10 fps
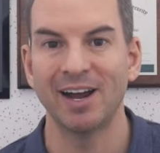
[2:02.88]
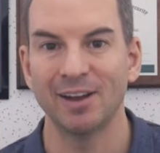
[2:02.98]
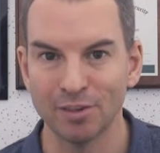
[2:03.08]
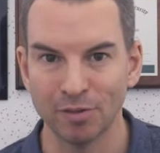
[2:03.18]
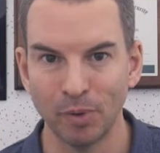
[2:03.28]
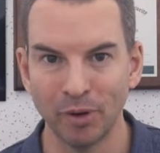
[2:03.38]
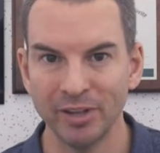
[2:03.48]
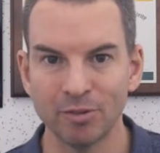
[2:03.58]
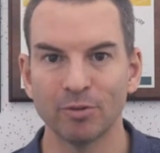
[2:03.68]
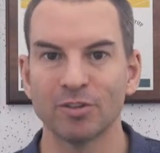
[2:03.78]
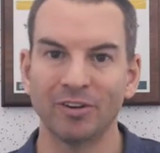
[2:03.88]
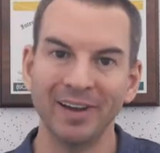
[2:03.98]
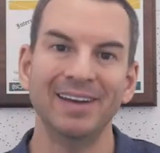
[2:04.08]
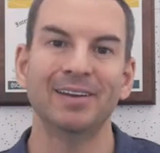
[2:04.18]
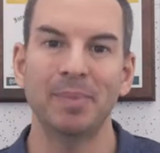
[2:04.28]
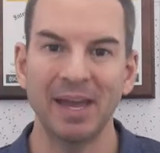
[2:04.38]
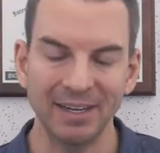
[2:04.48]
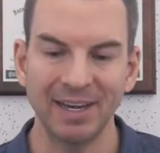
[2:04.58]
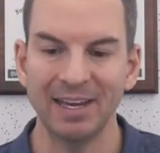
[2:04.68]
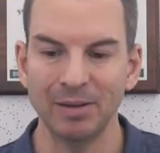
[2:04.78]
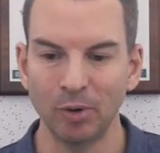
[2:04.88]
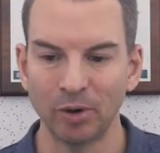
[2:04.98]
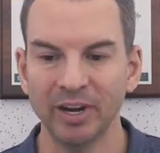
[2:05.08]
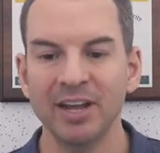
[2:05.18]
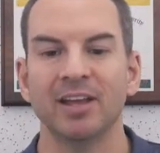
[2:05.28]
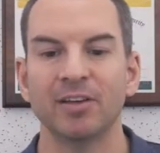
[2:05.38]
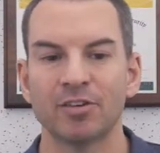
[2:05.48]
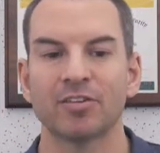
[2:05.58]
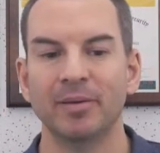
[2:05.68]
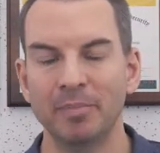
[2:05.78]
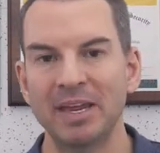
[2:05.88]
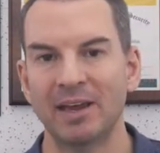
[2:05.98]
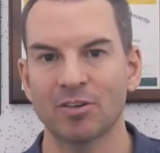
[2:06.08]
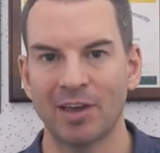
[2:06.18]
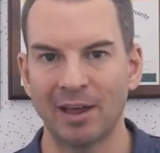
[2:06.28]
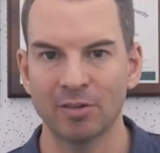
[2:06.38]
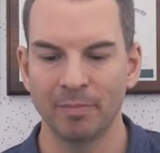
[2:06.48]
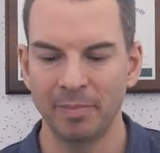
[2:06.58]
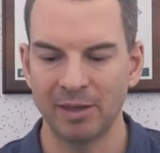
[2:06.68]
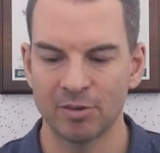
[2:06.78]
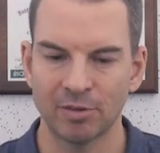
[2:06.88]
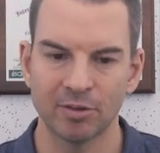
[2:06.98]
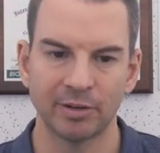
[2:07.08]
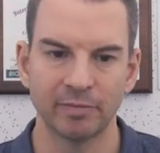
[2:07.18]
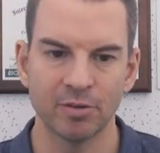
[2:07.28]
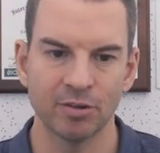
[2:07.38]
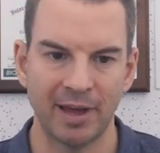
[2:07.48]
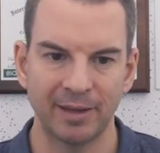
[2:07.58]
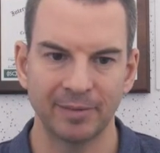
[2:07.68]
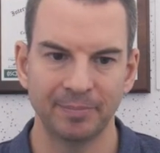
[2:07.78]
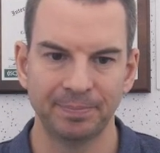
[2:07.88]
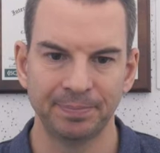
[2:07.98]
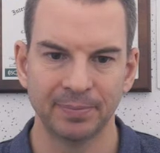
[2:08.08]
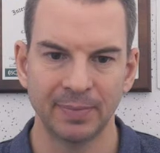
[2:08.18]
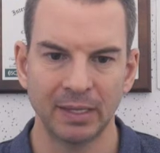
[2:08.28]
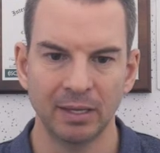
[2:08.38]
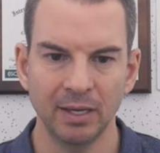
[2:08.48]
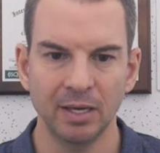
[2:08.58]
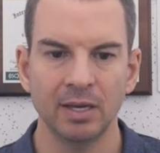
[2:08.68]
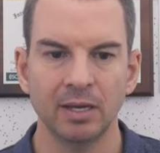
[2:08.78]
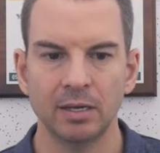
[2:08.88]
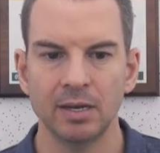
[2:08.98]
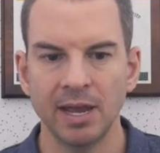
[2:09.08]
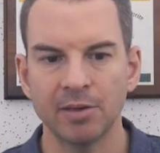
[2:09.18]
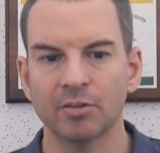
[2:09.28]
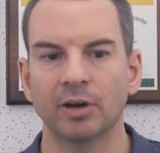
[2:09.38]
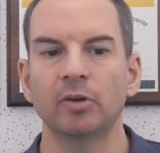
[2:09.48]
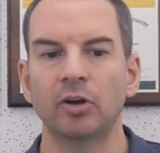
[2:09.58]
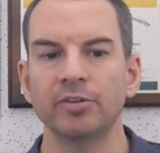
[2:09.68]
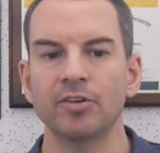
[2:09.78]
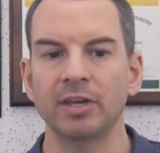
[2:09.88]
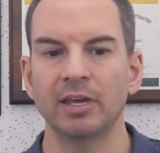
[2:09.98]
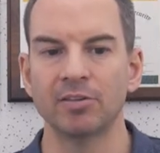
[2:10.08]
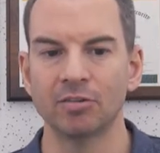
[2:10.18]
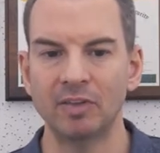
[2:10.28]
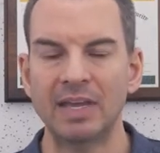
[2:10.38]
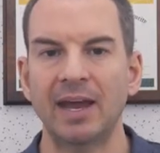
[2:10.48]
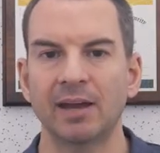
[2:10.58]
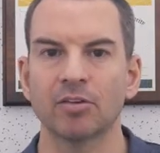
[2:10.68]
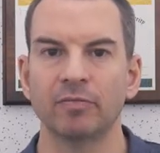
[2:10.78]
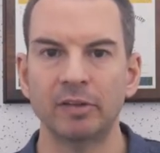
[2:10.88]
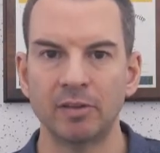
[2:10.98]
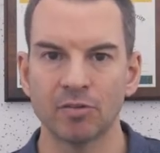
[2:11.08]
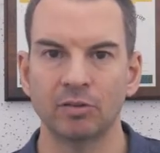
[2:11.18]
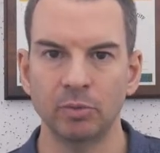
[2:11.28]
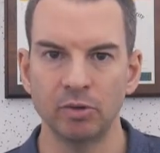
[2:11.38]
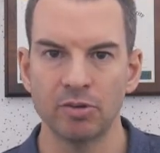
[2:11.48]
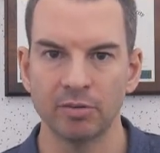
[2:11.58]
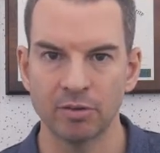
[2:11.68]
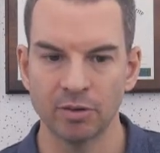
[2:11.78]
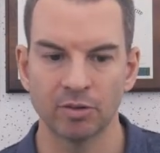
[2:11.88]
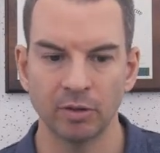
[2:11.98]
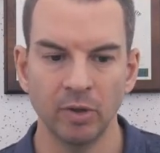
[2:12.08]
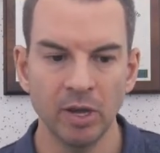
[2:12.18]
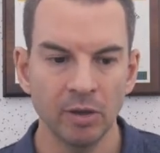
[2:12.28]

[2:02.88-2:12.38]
access point, so it's not independent anymore. It's just a BSS basic service set. Next terminology is DS, the distribution system.